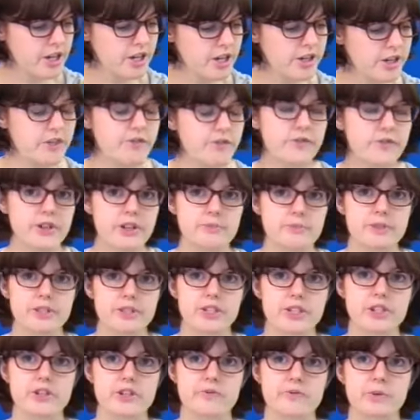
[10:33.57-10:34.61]
confirms
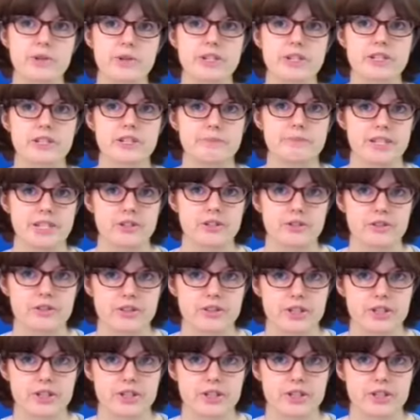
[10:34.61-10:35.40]
that you've worked in a medical or